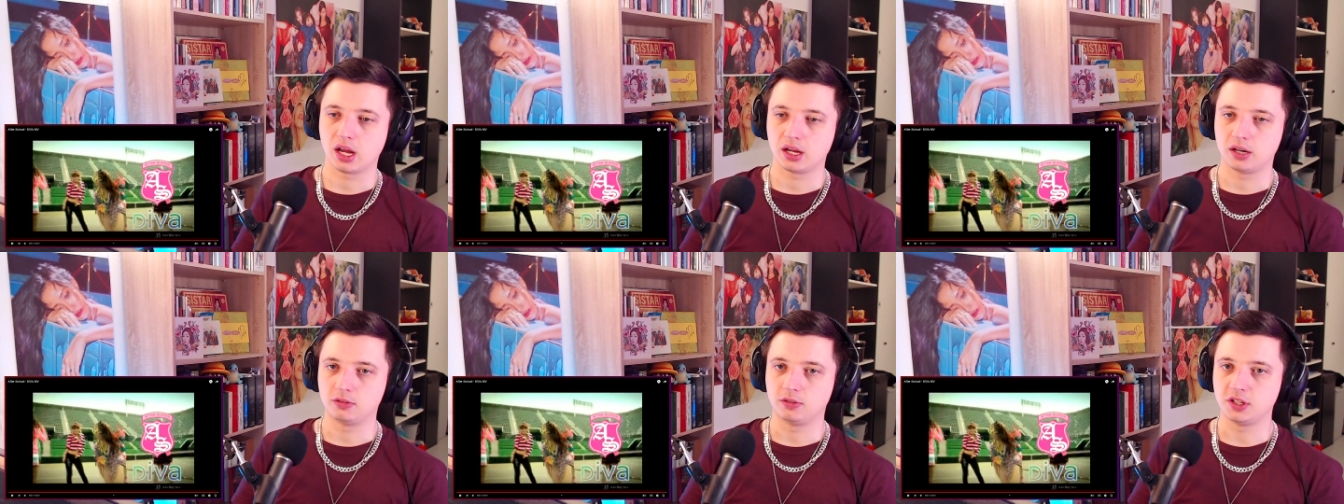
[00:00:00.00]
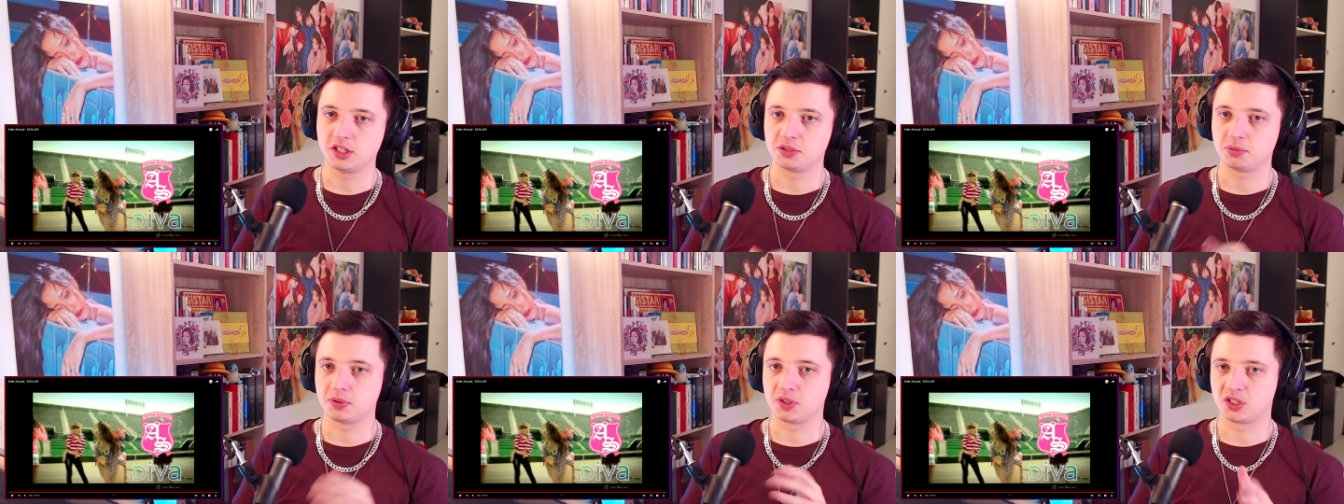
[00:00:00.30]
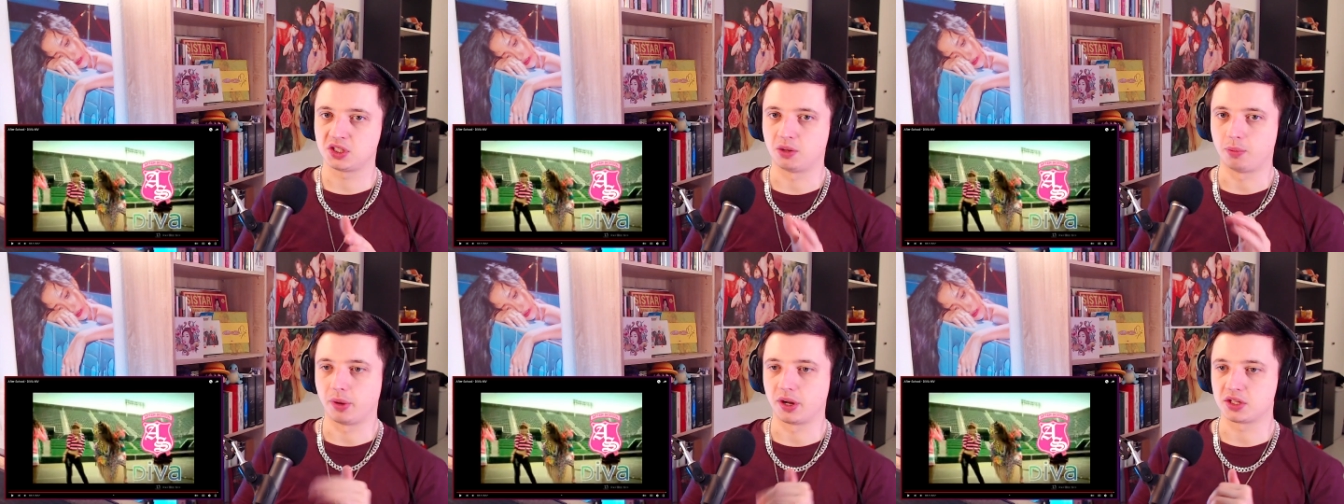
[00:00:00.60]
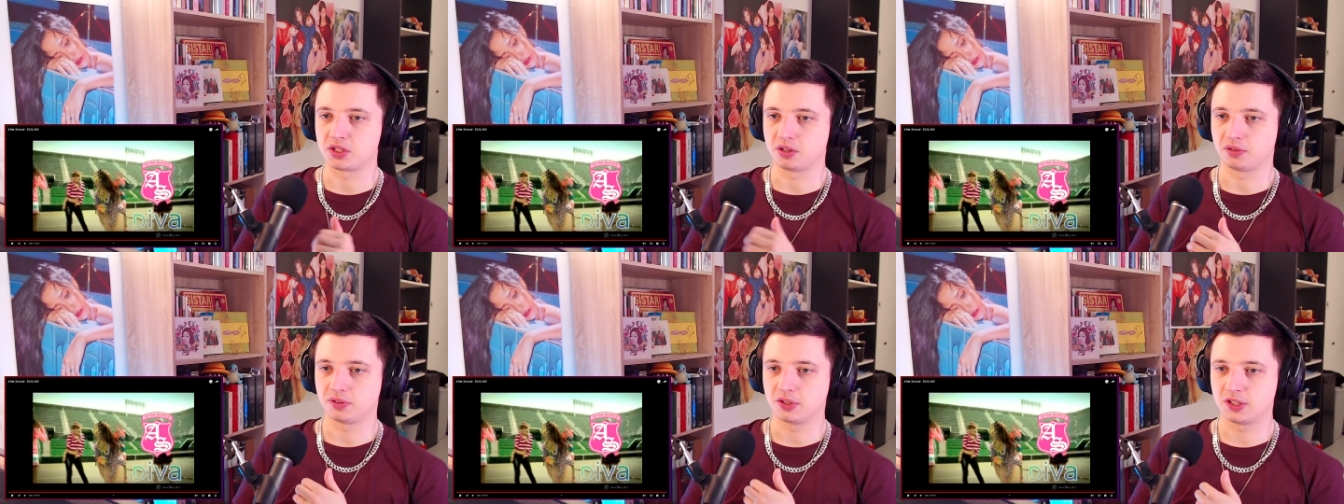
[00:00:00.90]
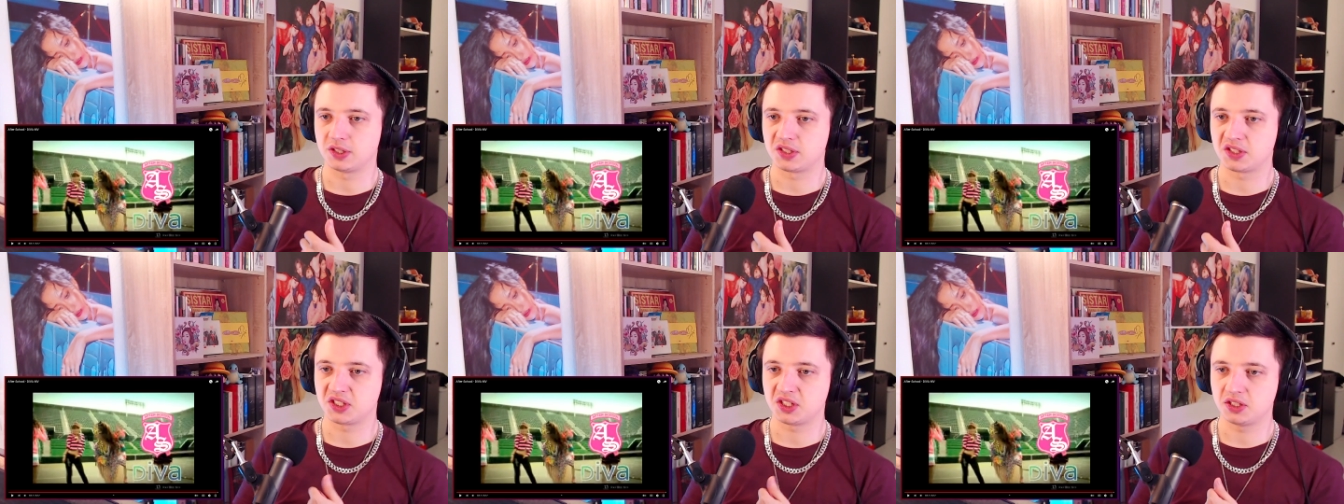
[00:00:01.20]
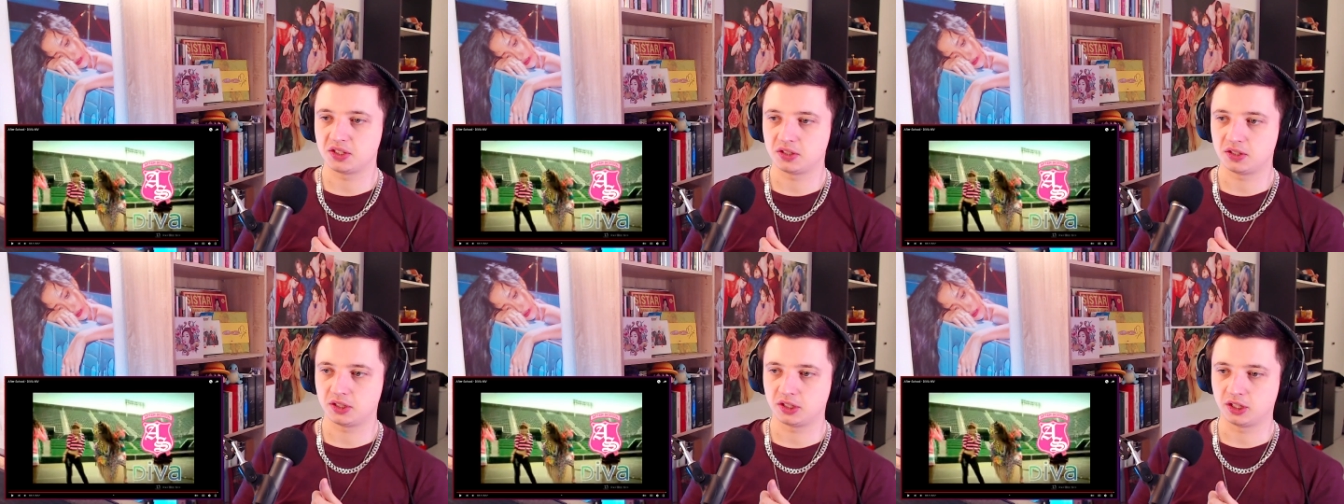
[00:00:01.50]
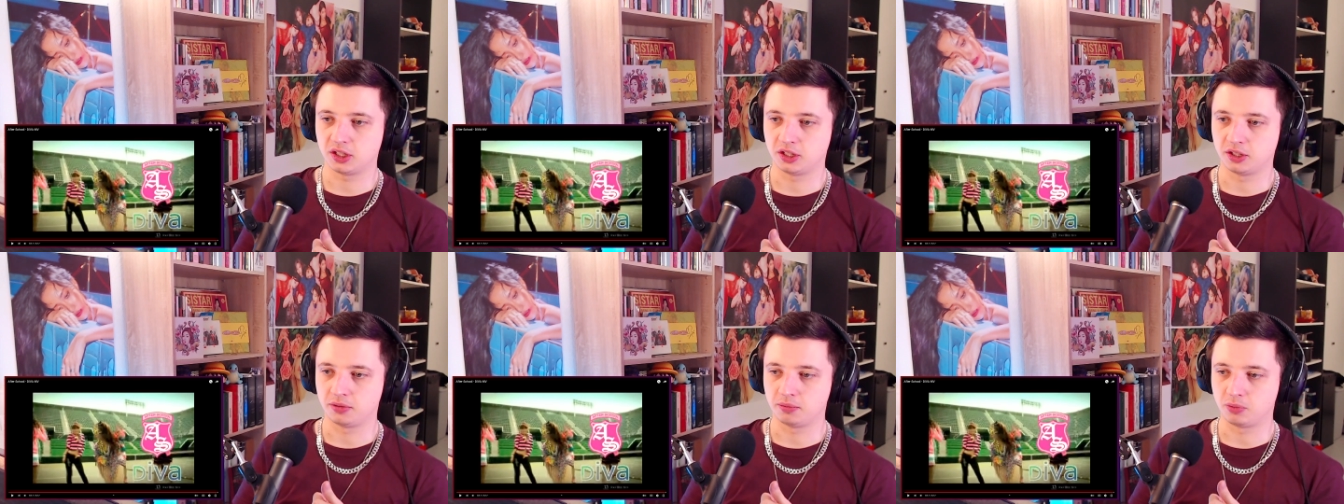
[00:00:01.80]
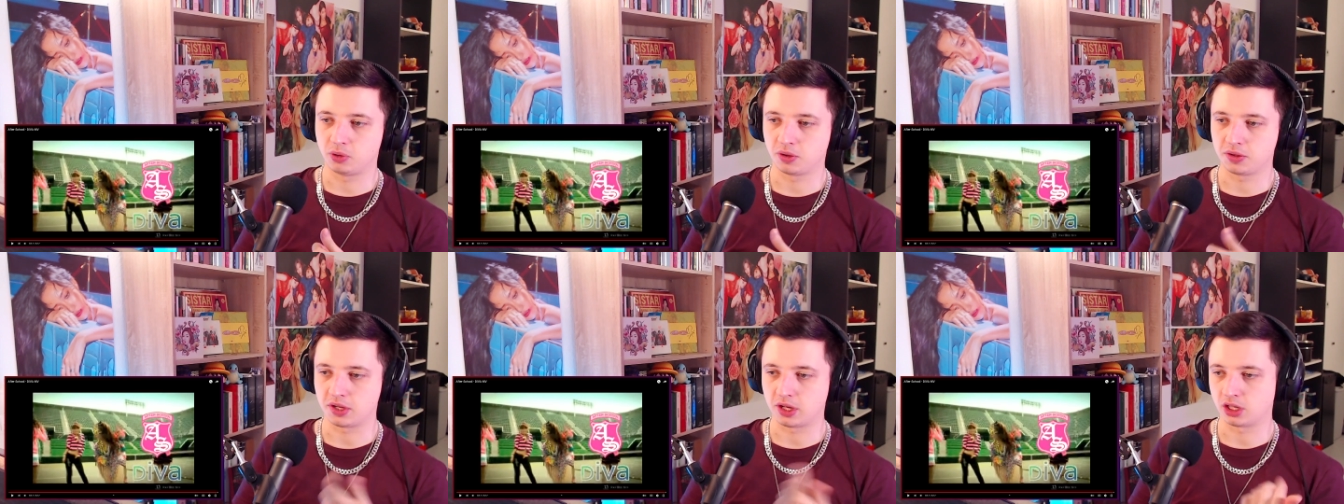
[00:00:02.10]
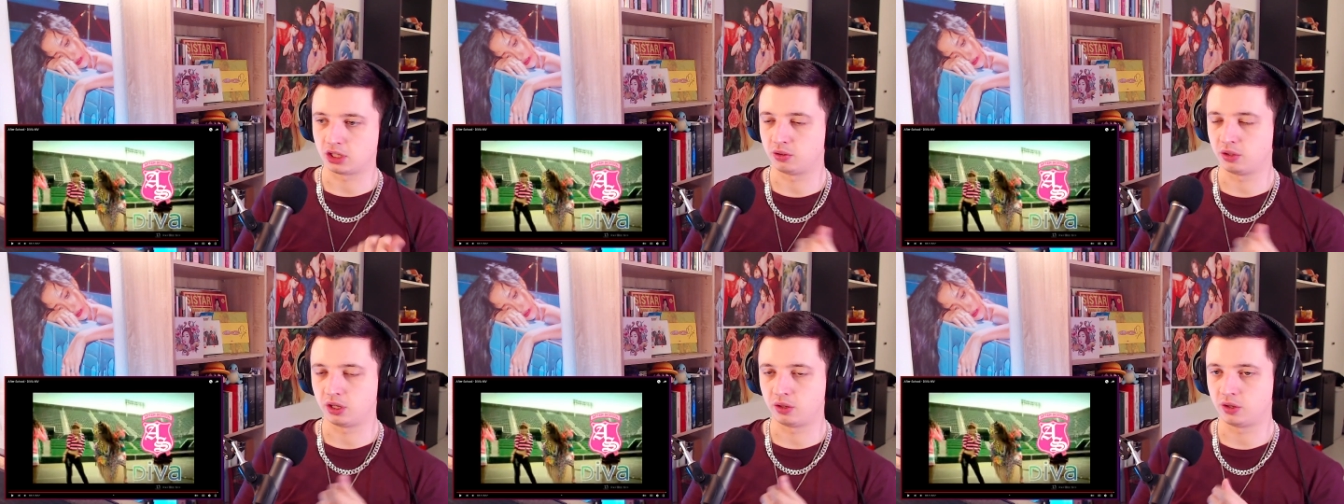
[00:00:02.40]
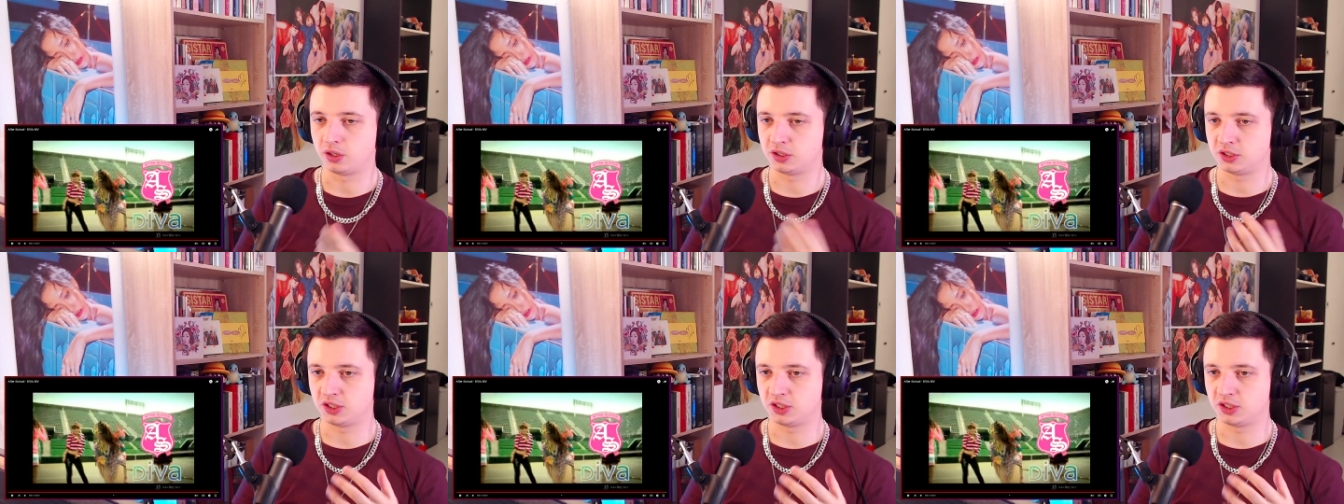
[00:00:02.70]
reminds me so much of this here, um, or the other way around.